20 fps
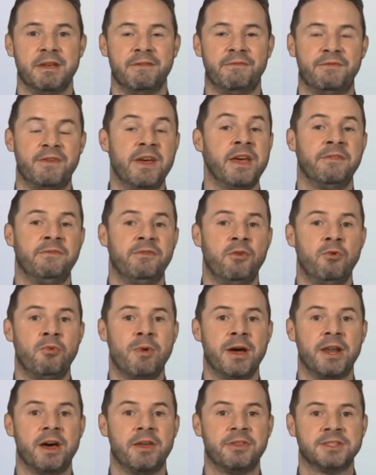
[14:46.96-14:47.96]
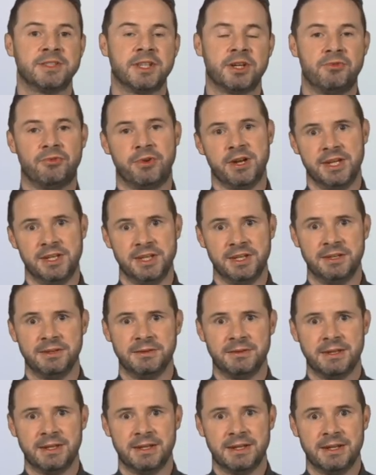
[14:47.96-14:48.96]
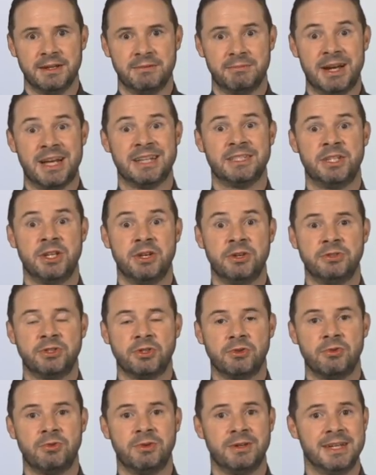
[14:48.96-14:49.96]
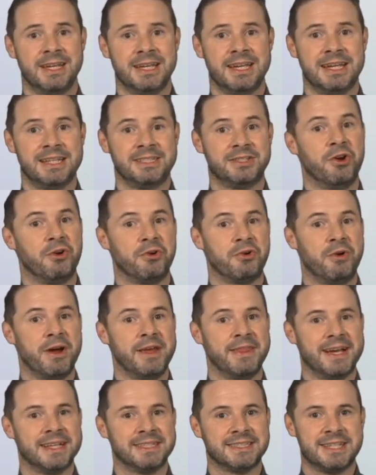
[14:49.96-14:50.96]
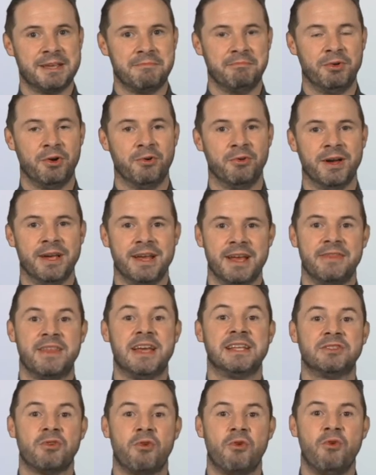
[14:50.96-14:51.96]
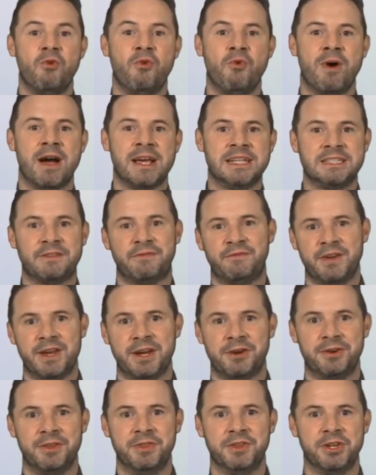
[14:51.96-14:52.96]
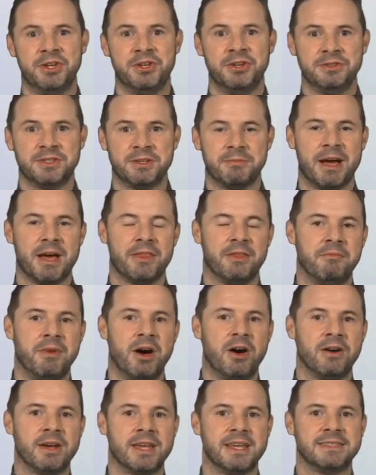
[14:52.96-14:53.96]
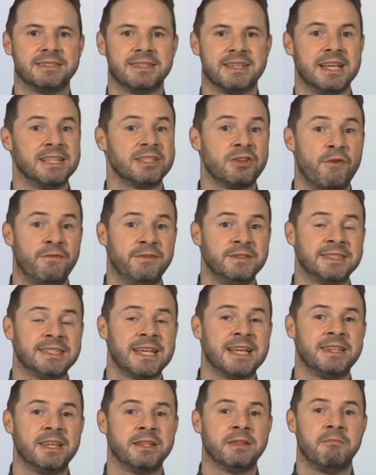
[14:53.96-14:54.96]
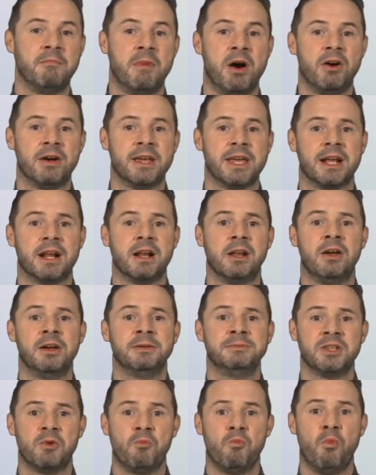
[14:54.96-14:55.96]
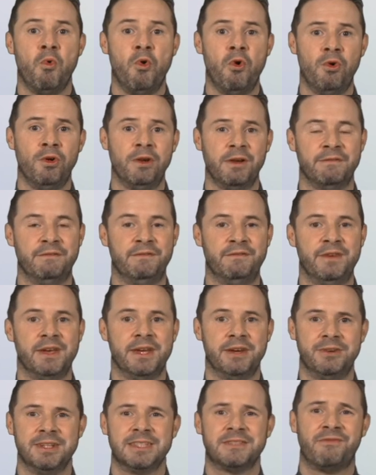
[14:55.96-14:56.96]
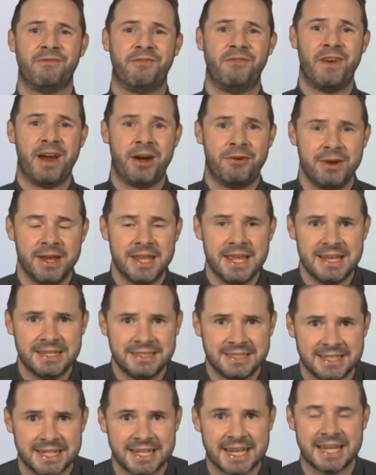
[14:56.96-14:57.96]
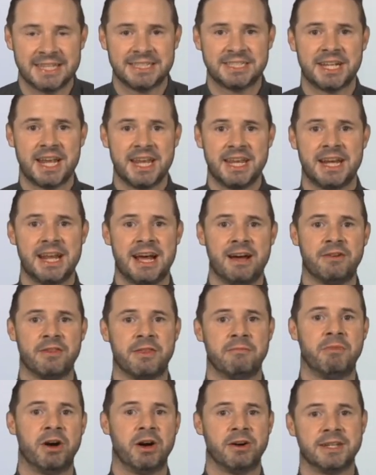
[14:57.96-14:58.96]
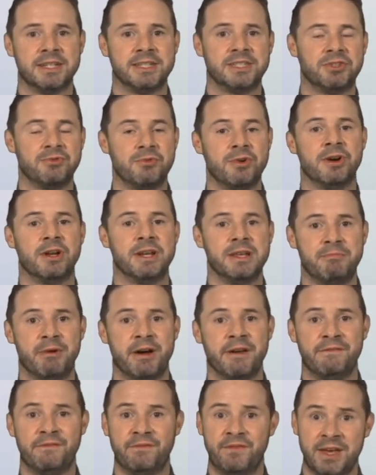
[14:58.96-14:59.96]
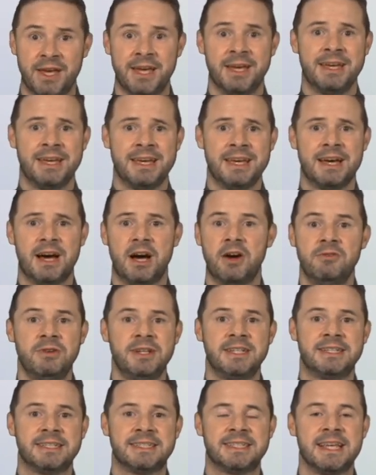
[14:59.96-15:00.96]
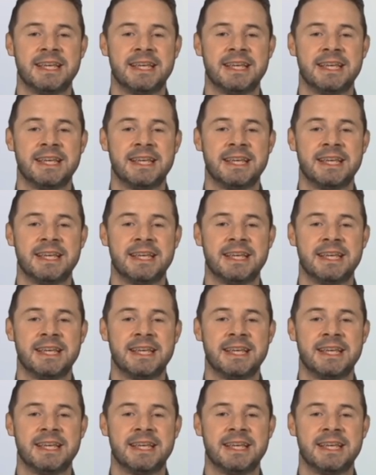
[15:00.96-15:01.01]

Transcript: be fearful when others are greedy. But as usual, it's not quite that simple. There's always fear in the news about the markets. It's often said that the market climbs a wall of fear. It's very easy to get shaken out of the market too early by fear, only to